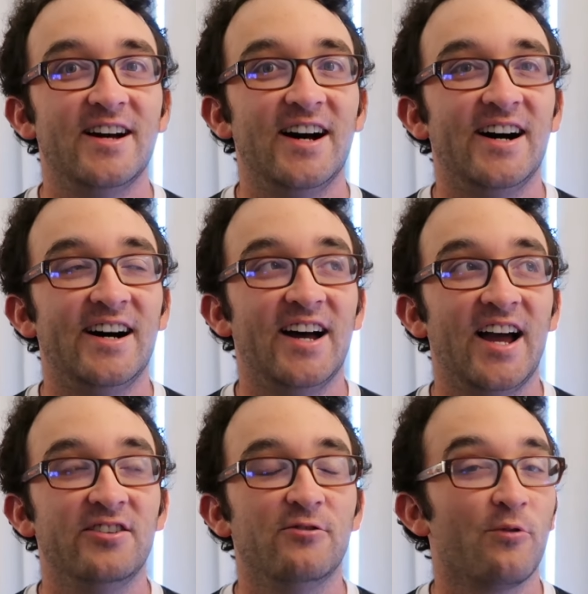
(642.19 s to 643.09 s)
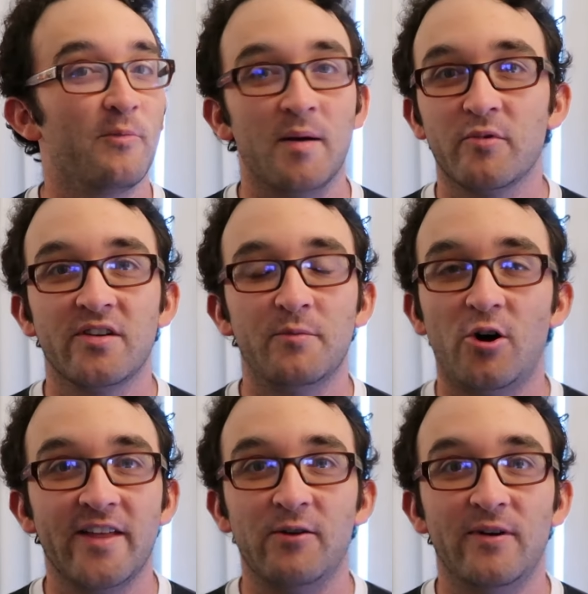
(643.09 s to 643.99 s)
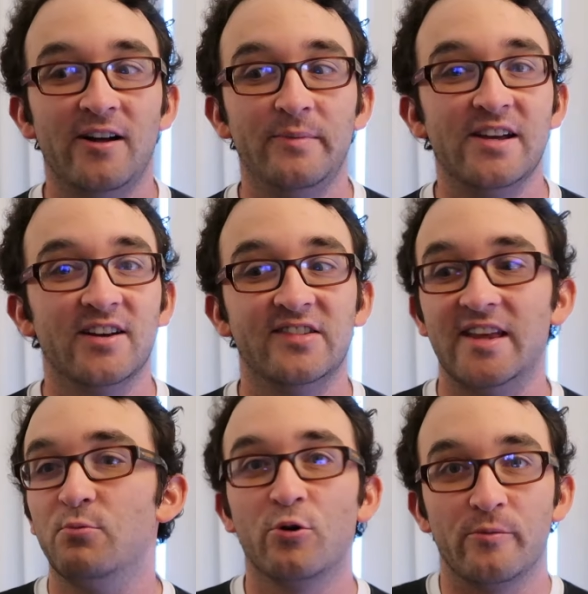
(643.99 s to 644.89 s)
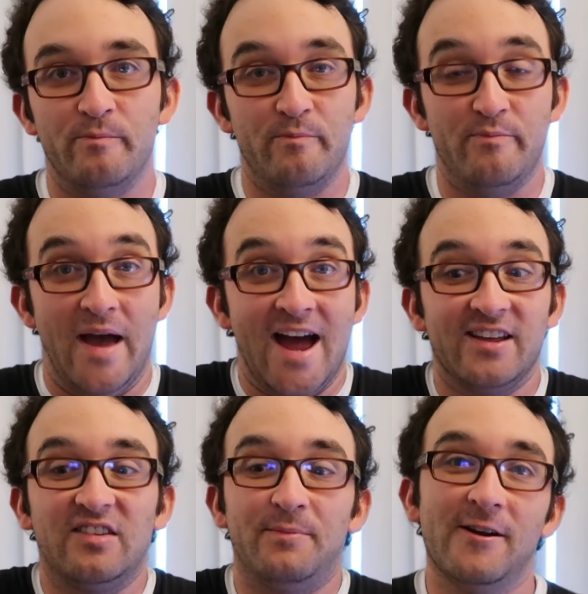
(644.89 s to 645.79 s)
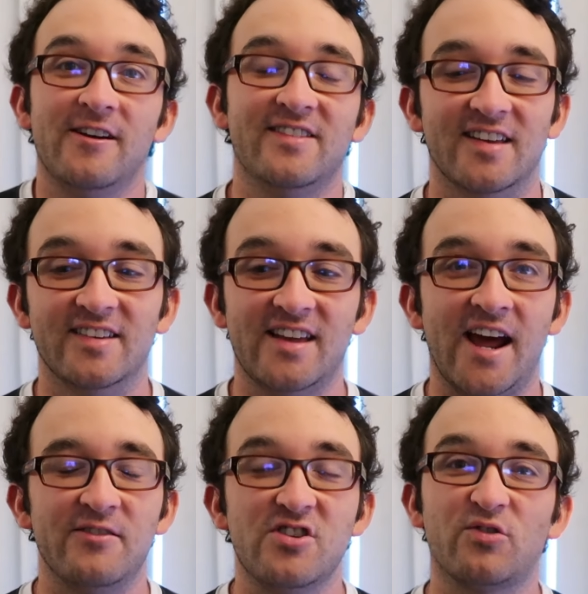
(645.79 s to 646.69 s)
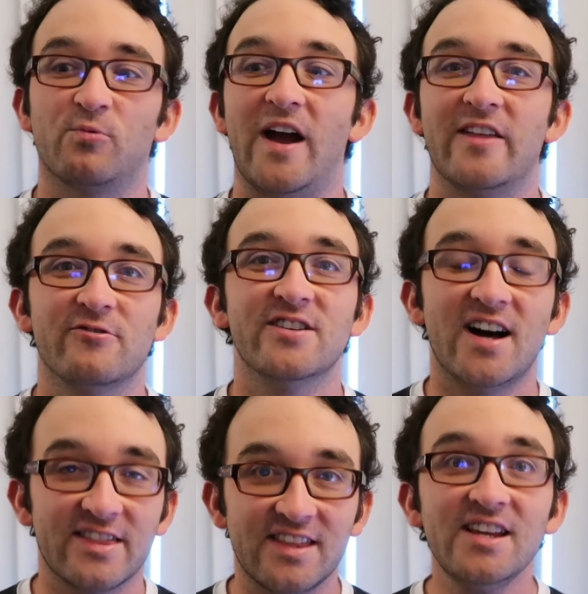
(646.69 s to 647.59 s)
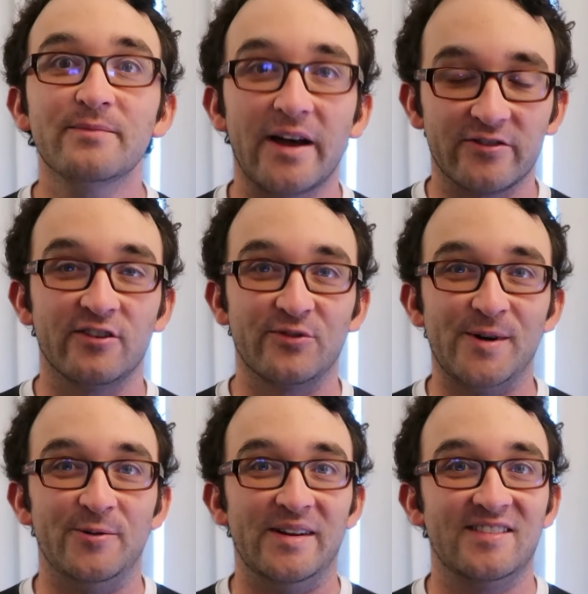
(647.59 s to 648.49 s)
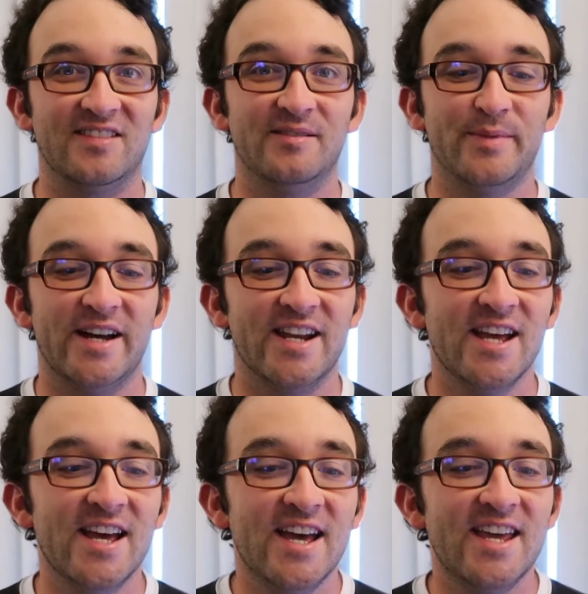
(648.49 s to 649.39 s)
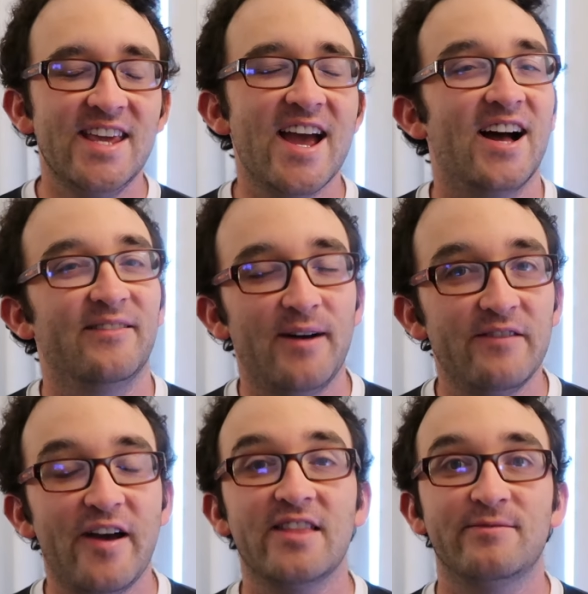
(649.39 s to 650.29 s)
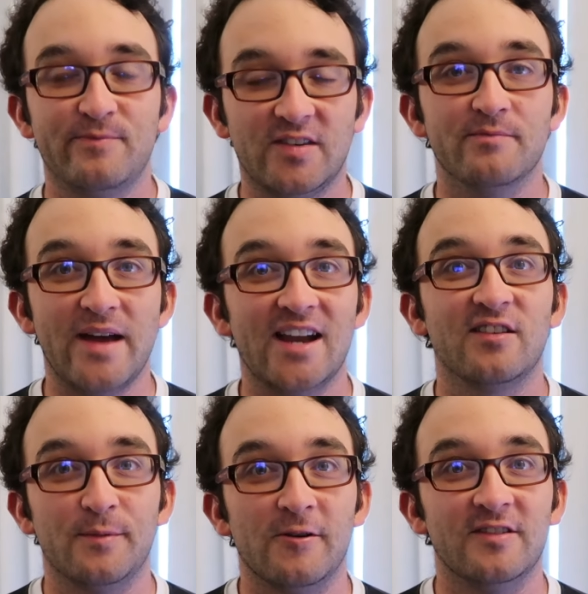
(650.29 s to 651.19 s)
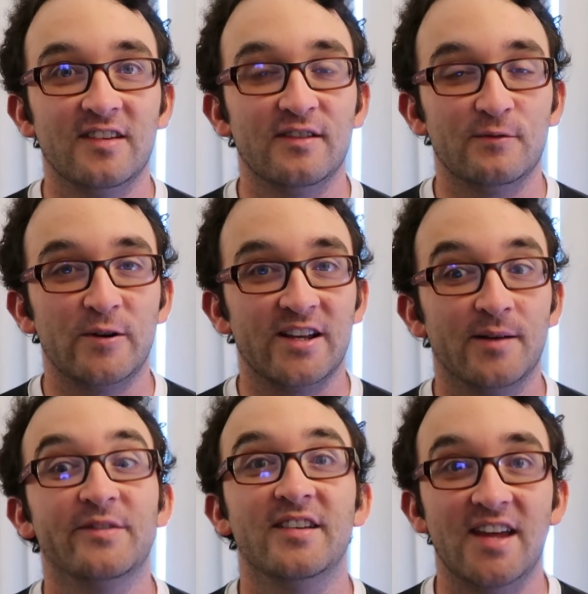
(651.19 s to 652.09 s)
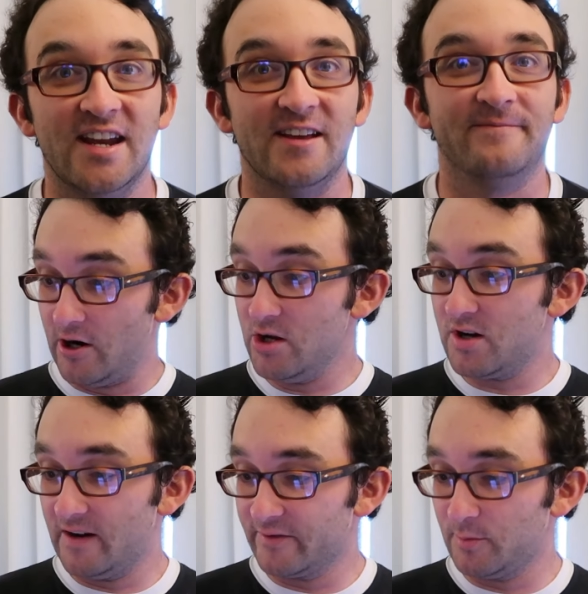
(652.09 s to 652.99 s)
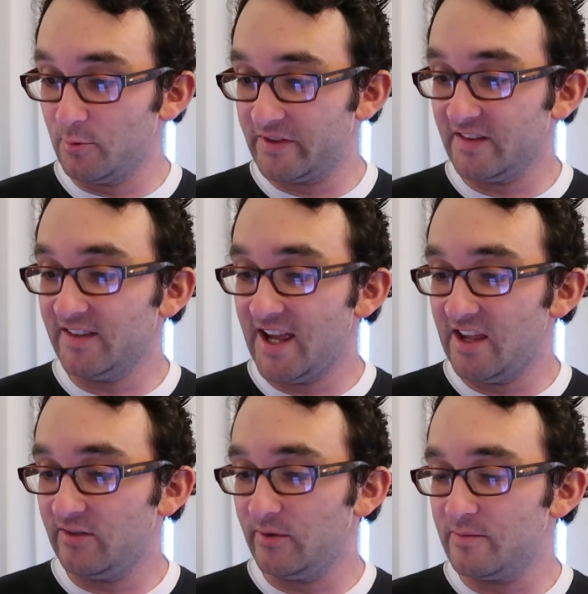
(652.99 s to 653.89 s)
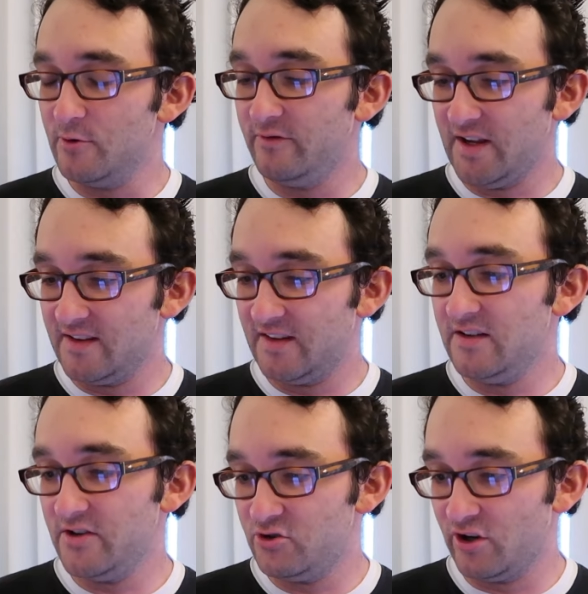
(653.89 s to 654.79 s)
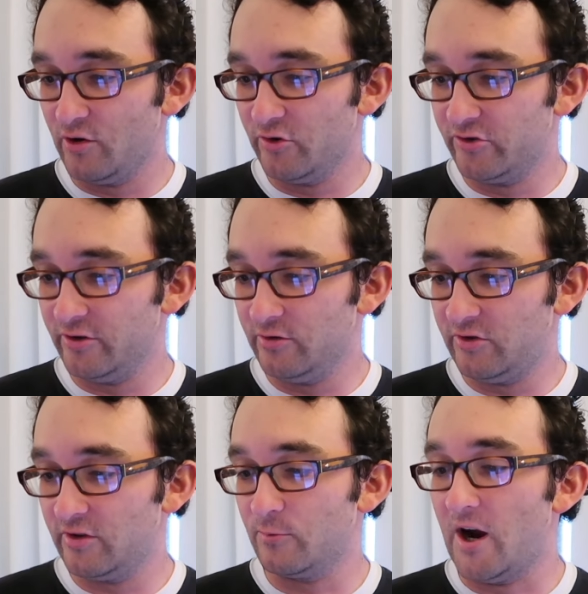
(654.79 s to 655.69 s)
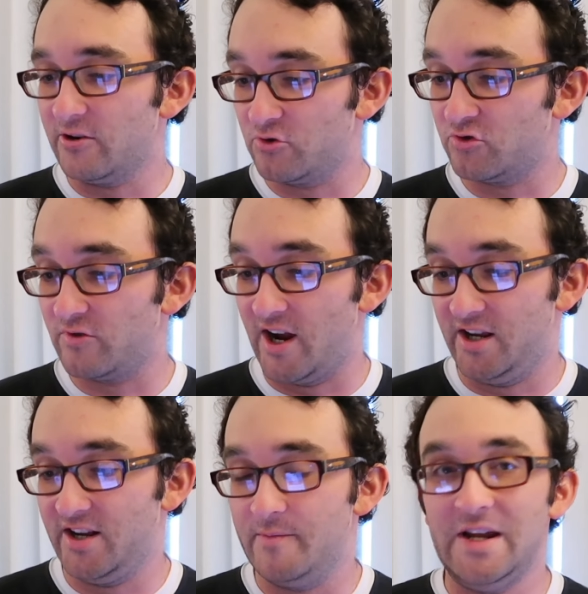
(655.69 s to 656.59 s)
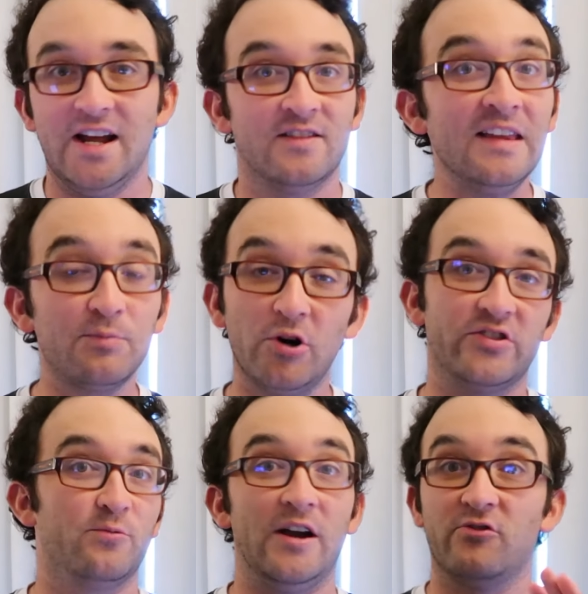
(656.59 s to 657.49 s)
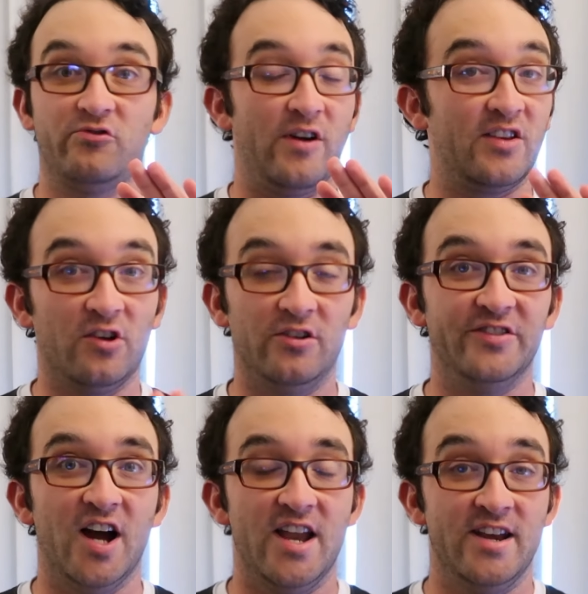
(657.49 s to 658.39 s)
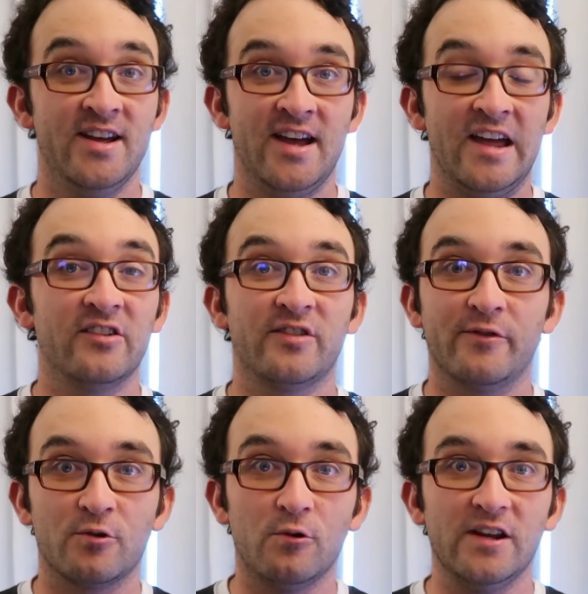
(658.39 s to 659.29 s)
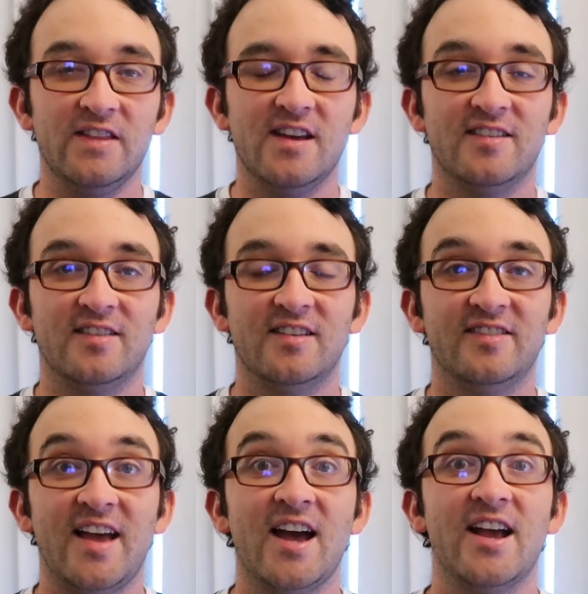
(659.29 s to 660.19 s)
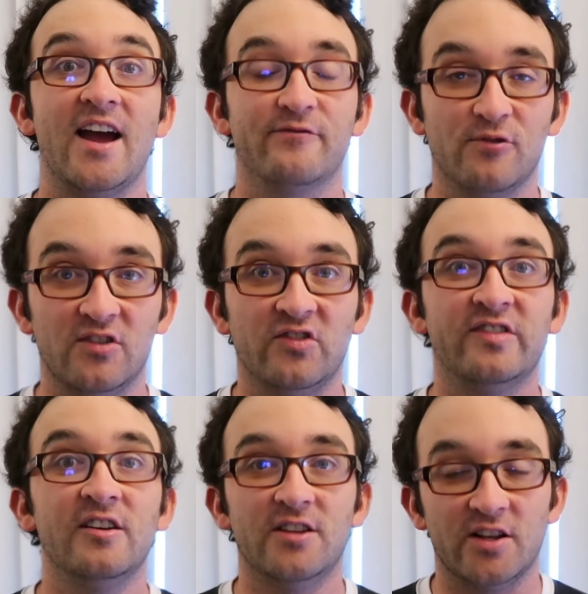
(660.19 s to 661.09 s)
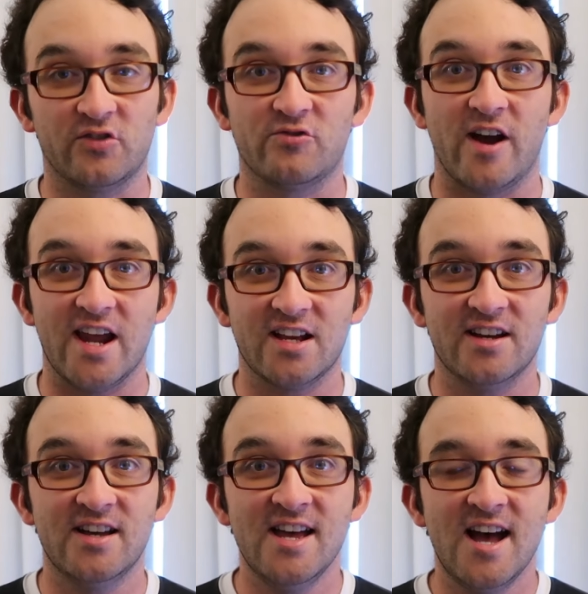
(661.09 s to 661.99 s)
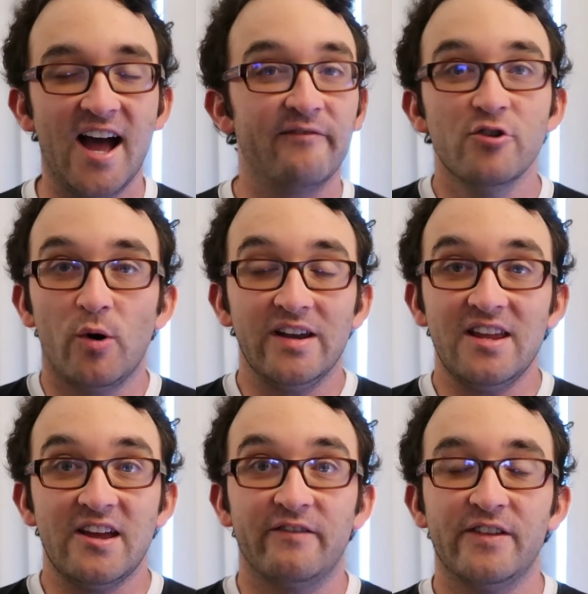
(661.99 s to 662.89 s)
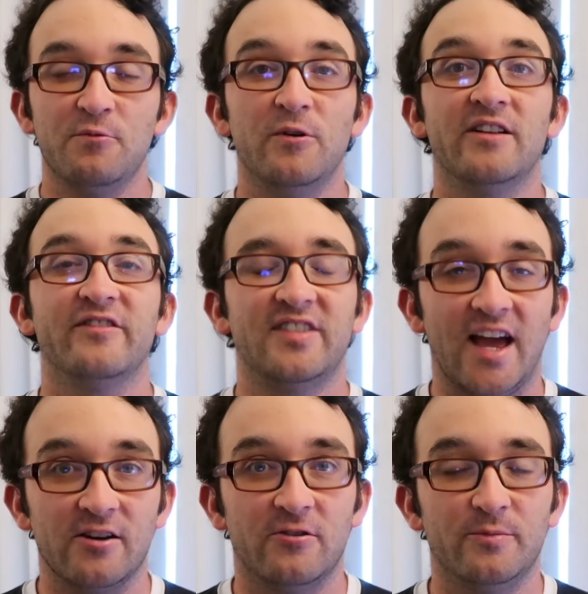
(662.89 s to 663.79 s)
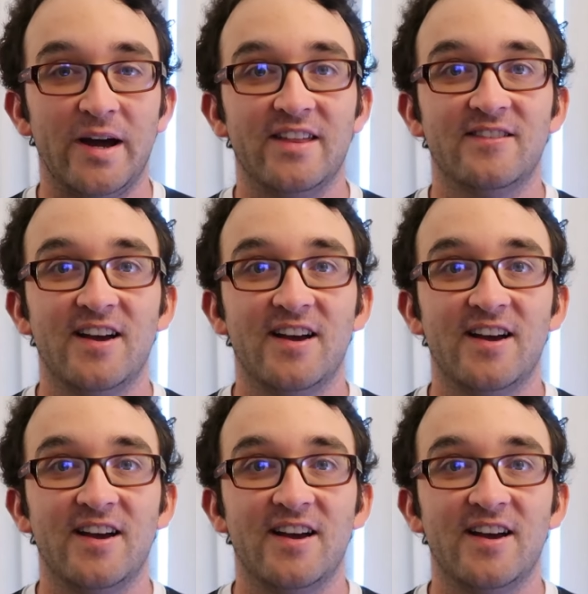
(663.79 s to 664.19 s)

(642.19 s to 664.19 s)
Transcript: I don't remember them all that well because they were bad experiences, and I'd just rather not think about those moments. But yeah, I've had some bad experiences when it comes to dating. Are you comfortable with delays with movie and TV shows due to the writer's strike? I mean, at this point, the writer's strike's all done. As of recording this, SAG-AFTRA is still on strike. I have no idea if they will have settled by the